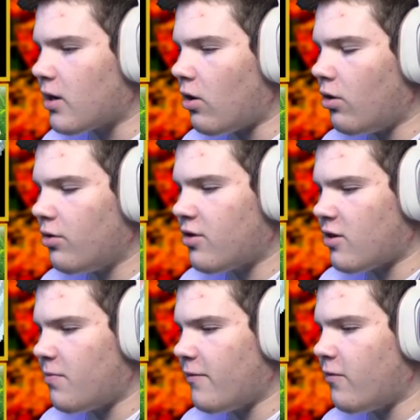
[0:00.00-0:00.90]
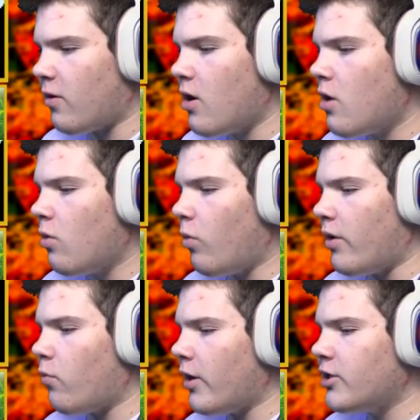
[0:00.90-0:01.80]
calls us before.
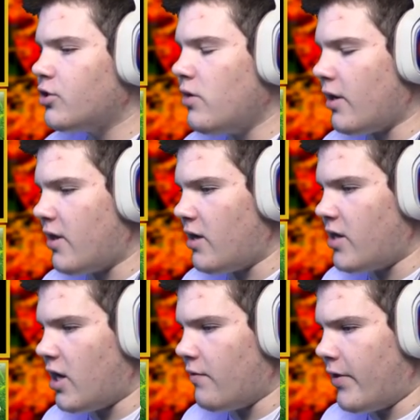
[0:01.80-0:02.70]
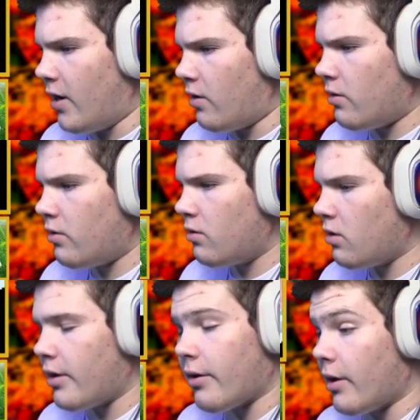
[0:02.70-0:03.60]
Wait, why did you not take the elevator?
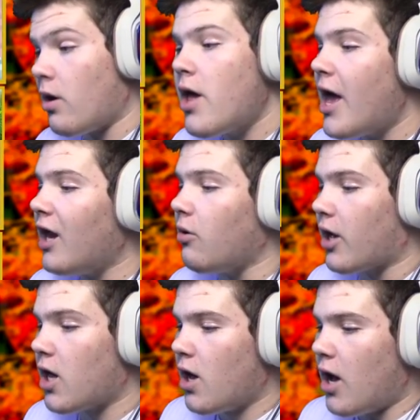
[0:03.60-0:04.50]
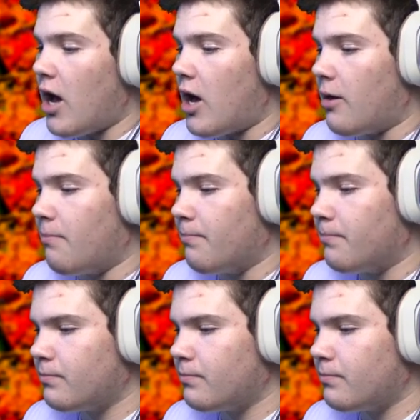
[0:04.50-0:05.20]
I don't know. Anyway, um,